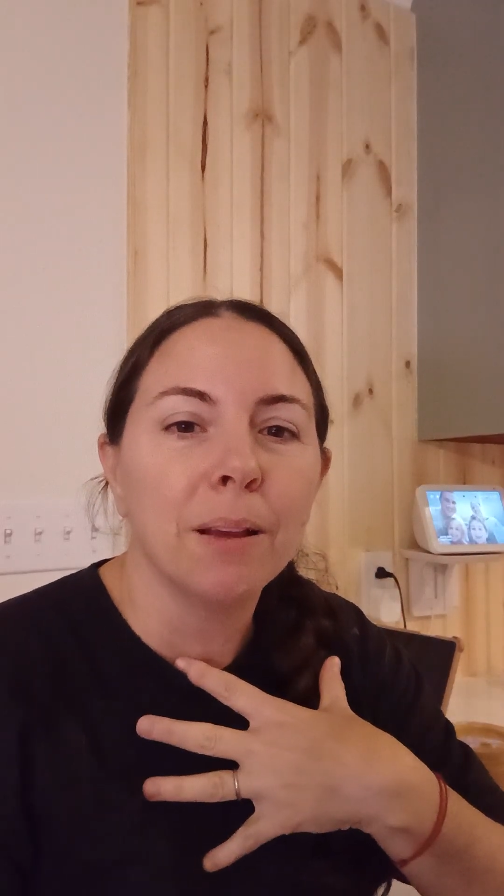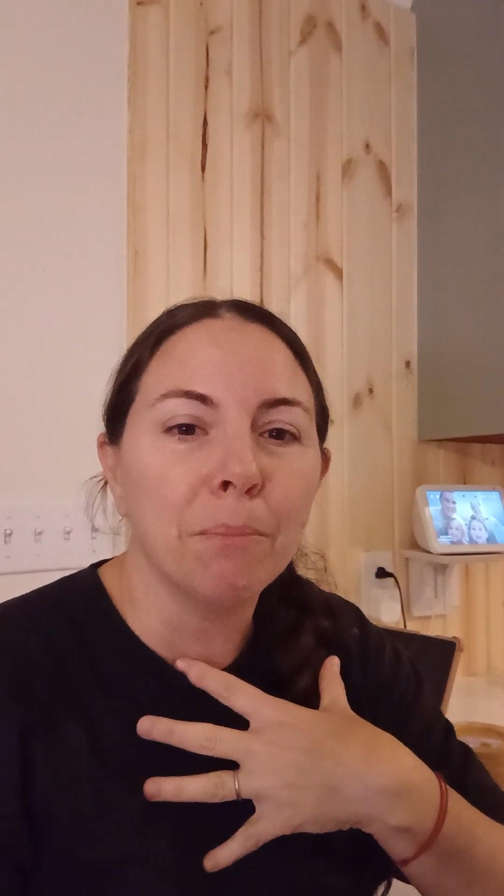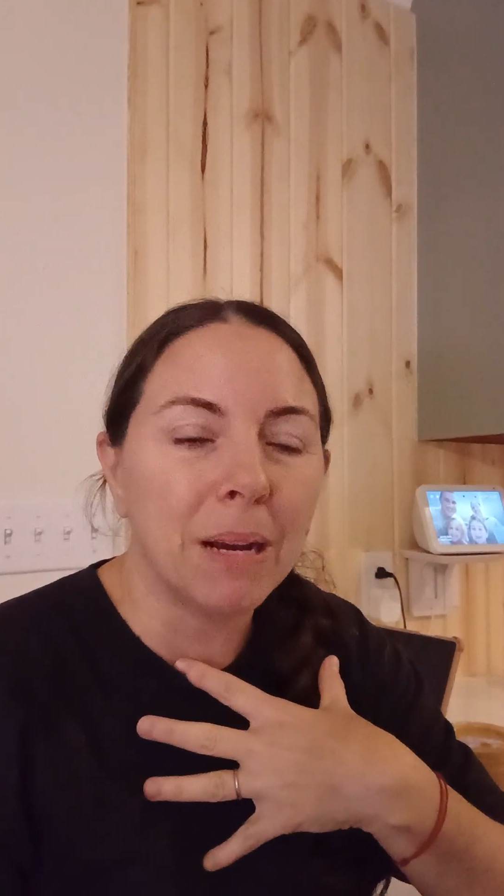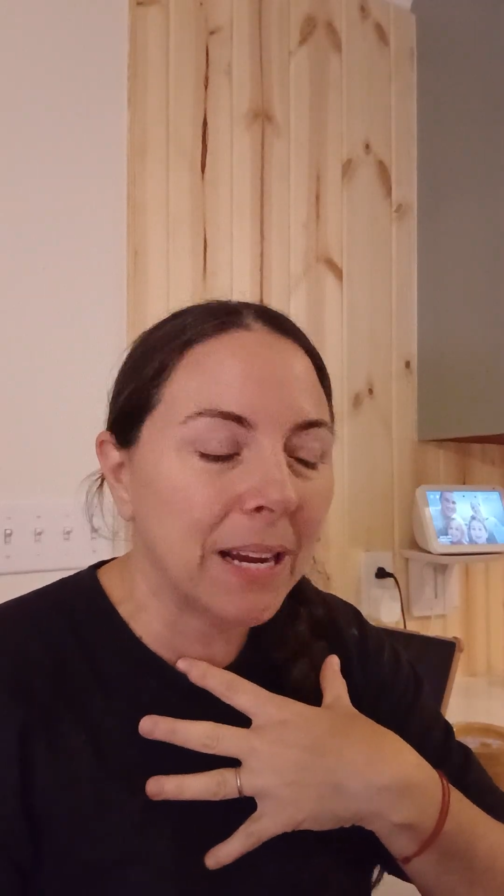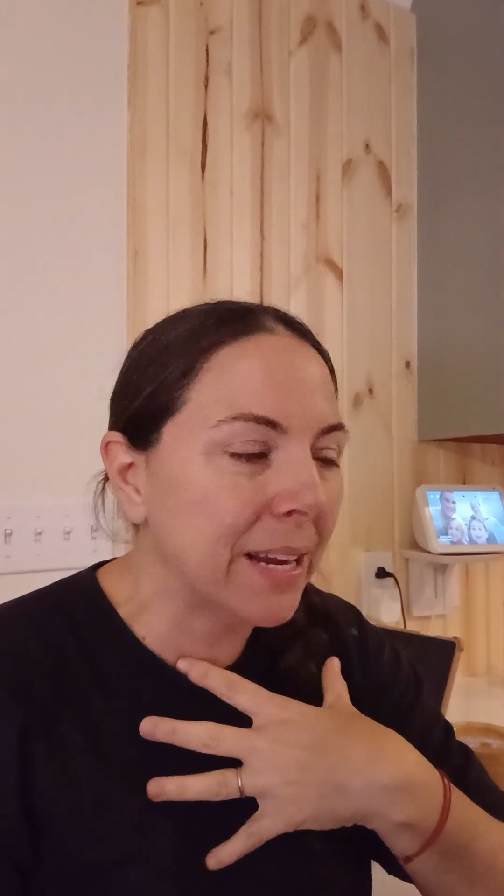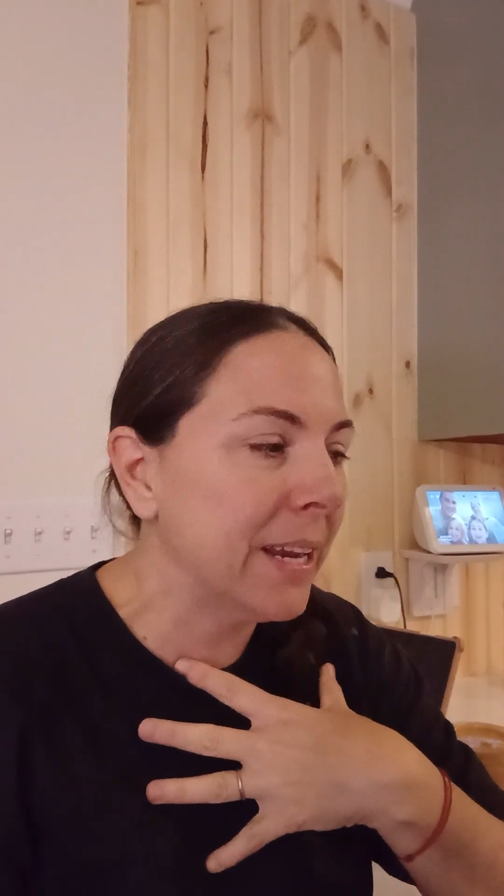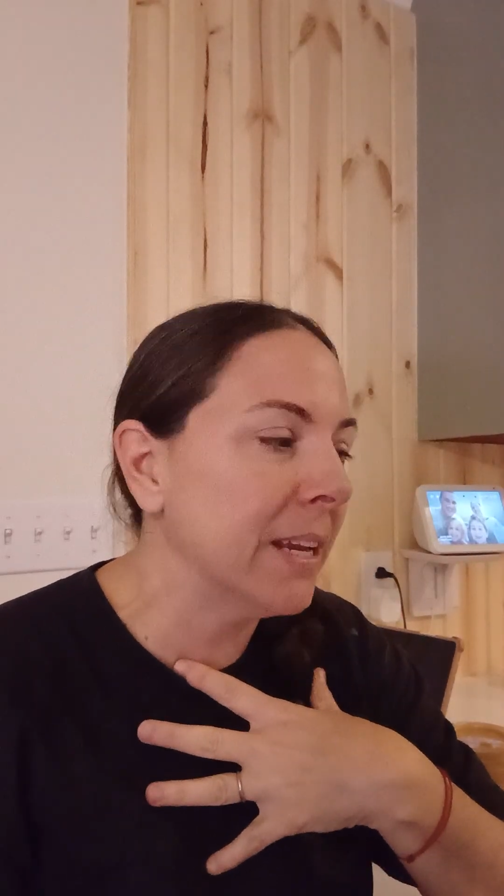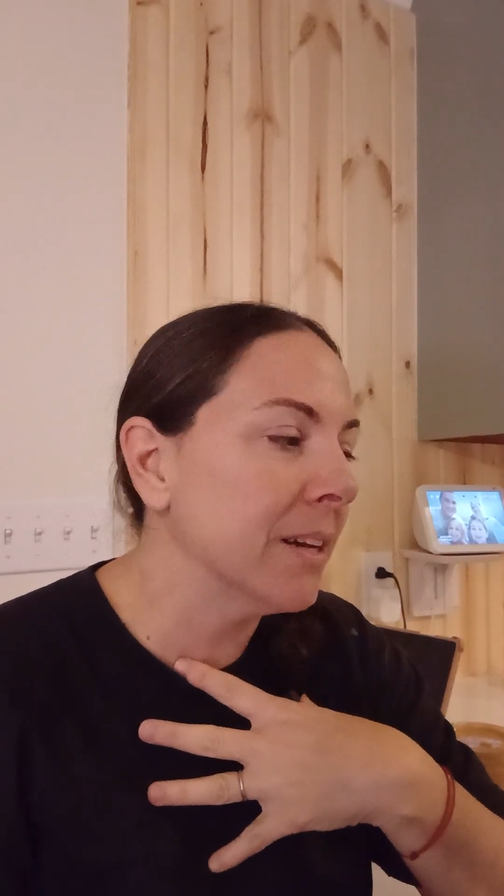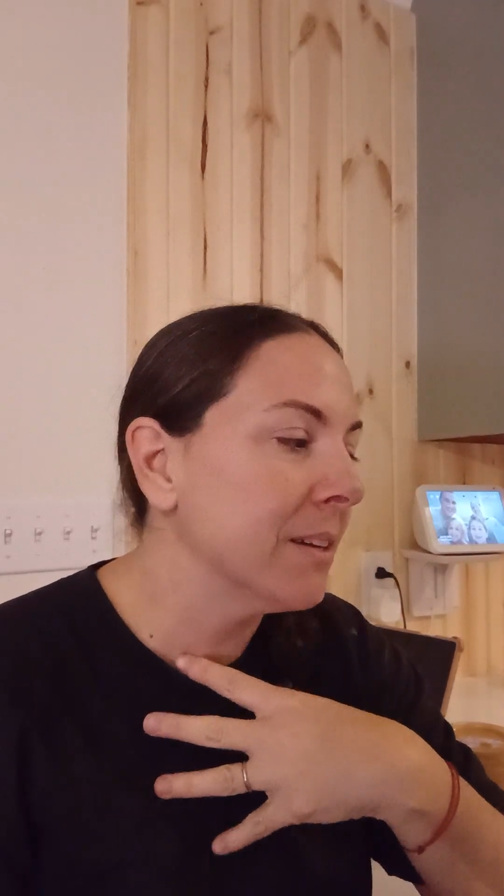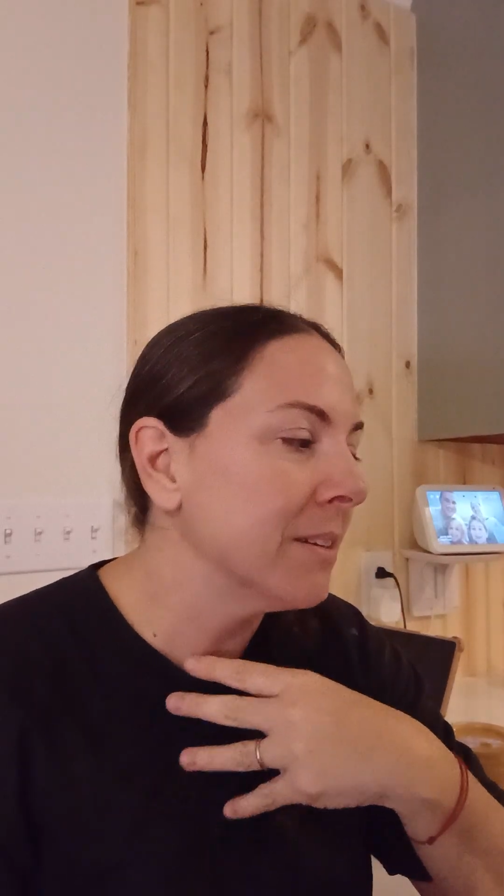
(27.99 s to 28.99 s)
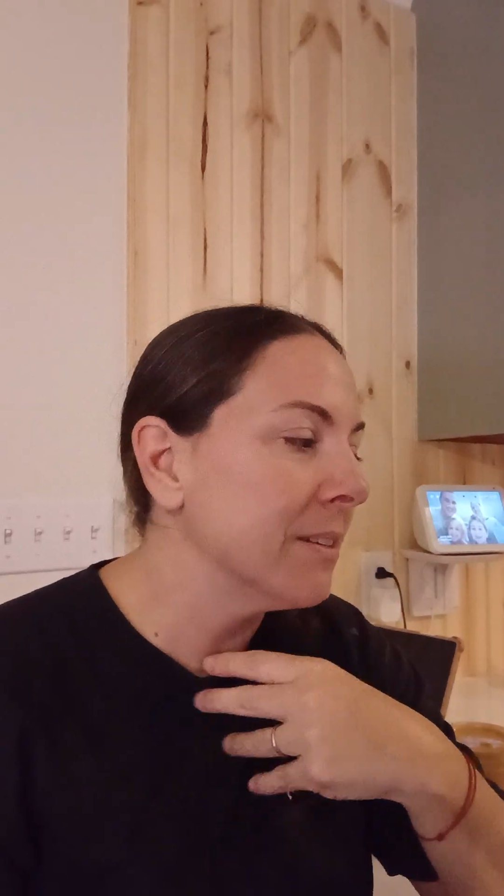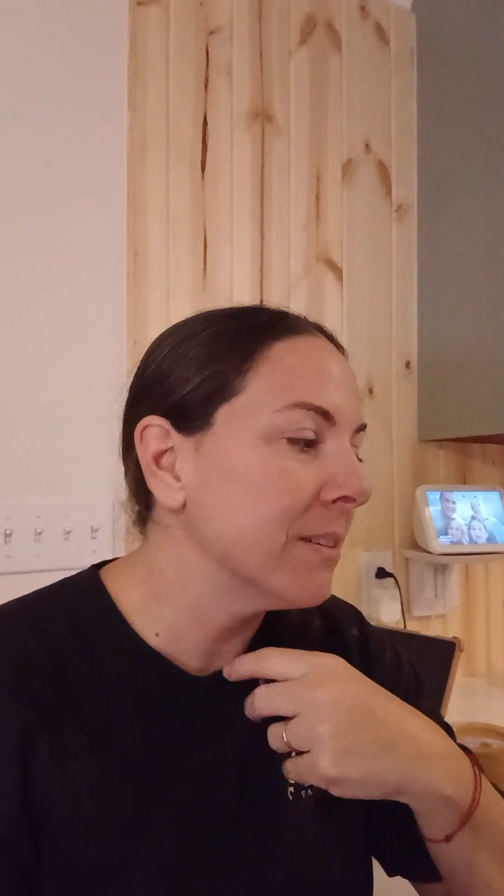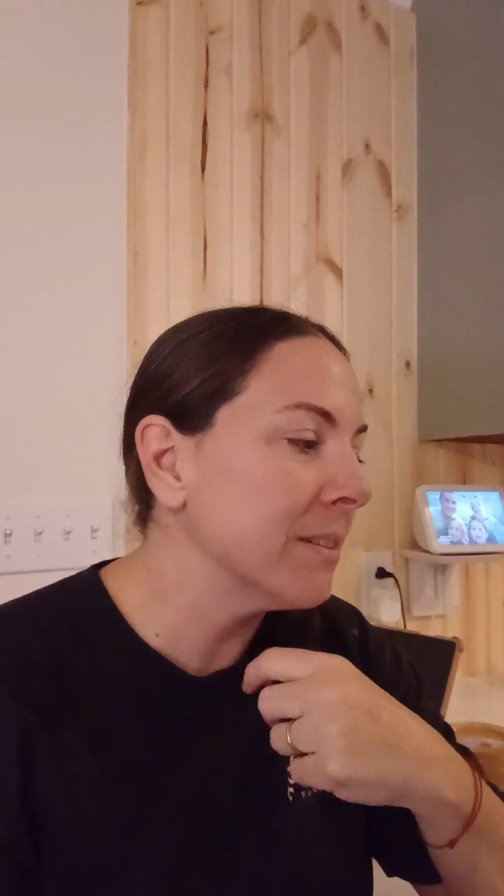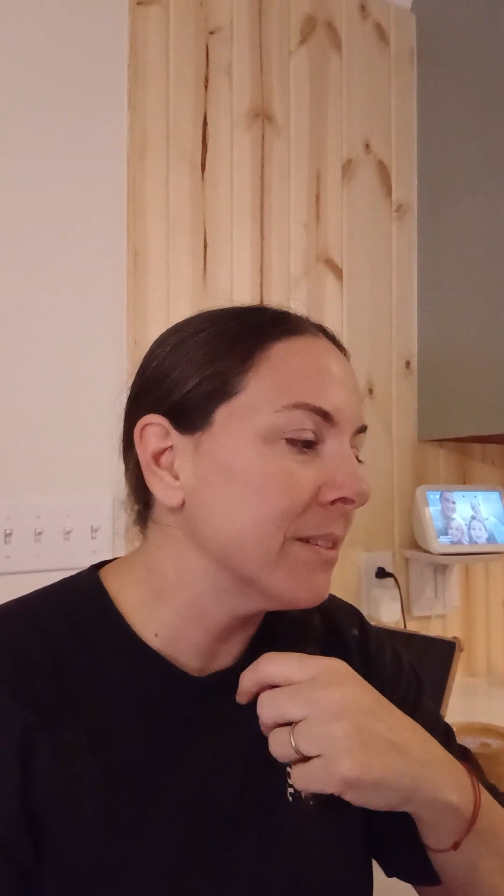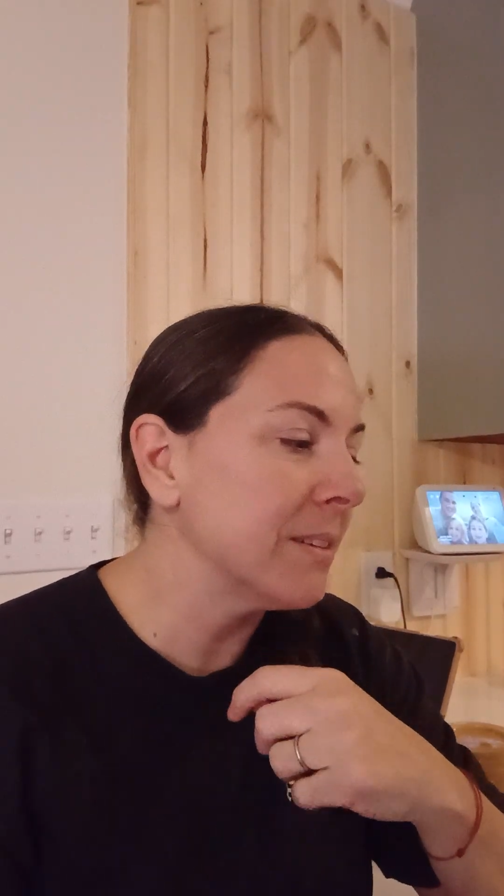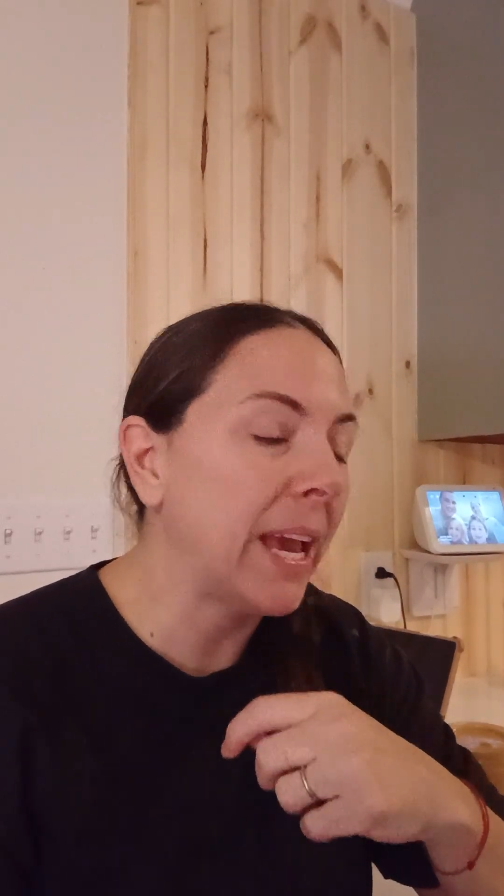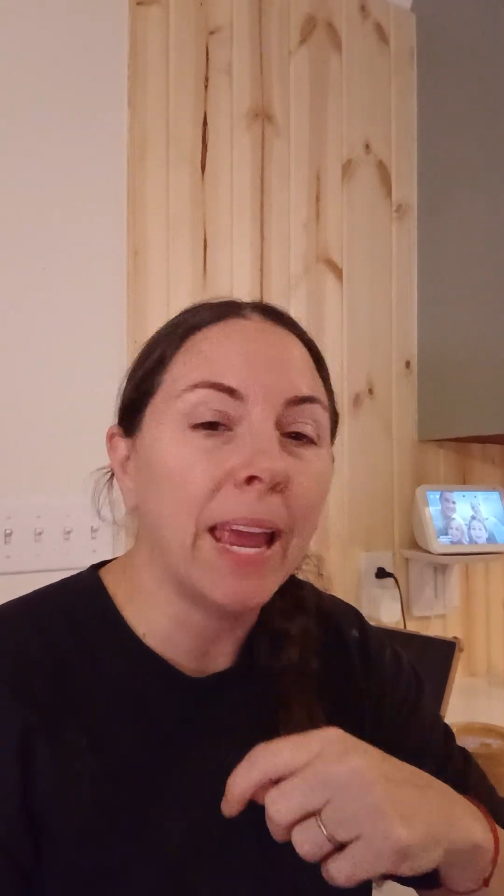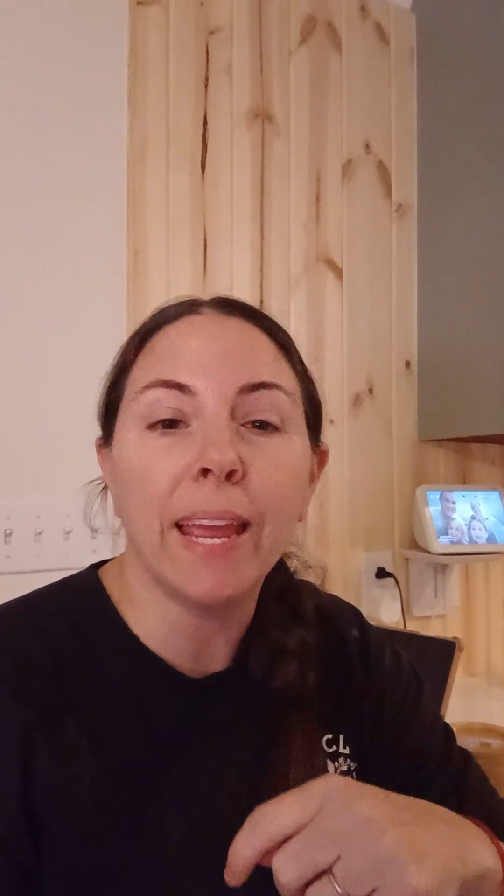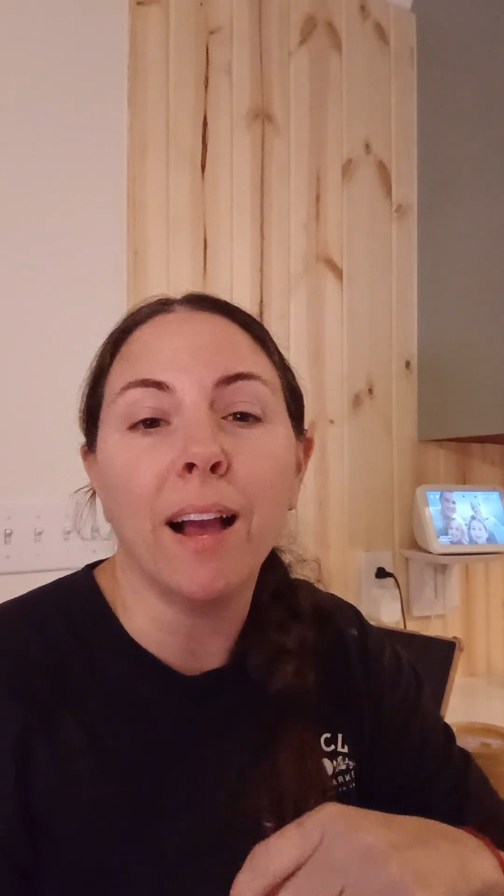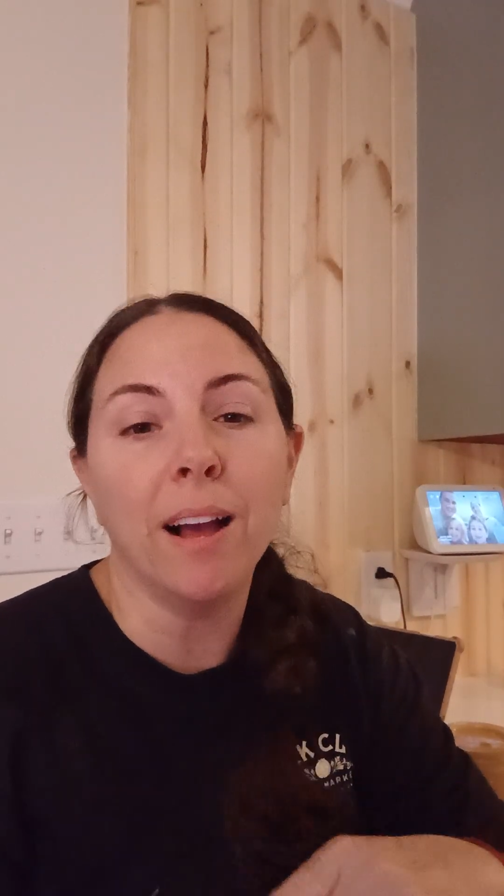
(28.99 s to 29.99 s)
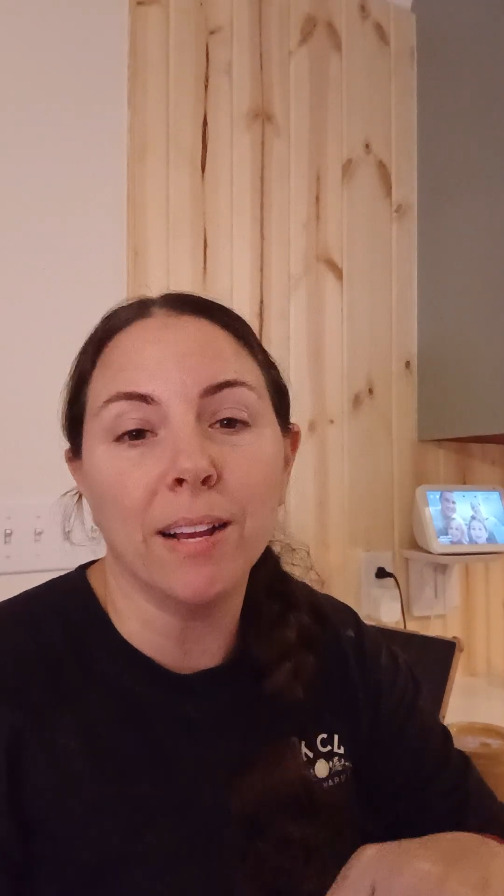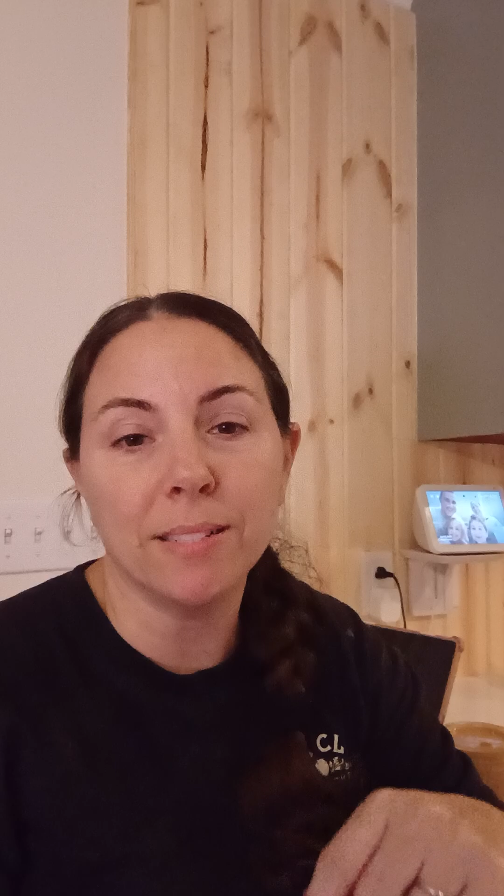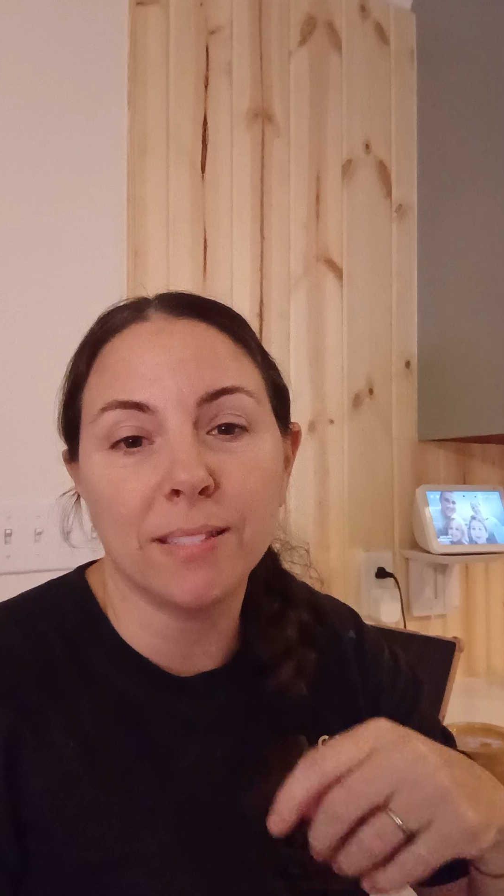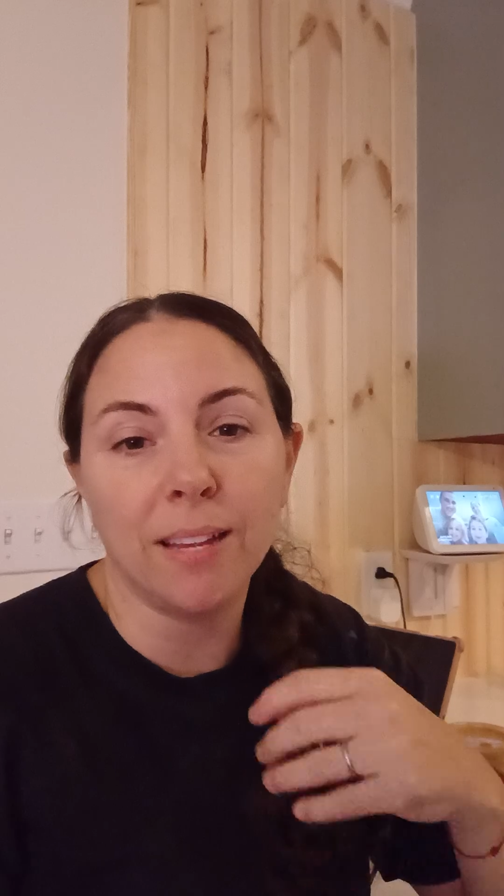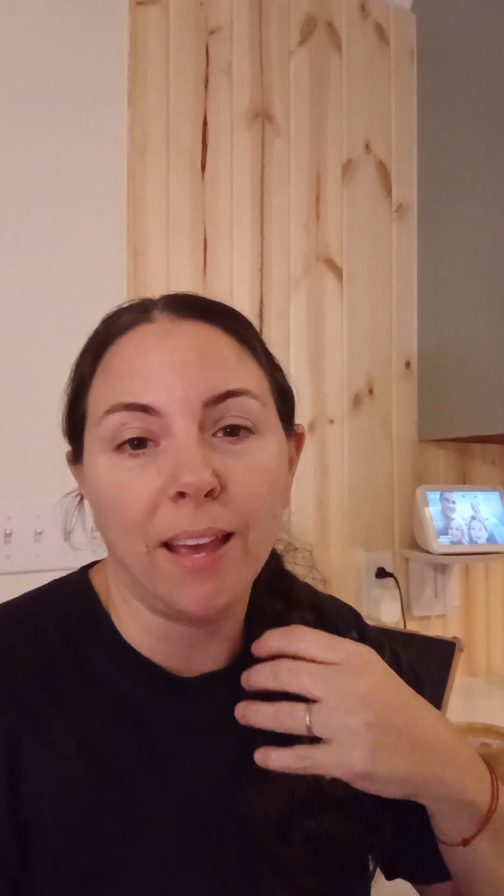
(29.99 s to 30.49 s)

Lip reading: my chaos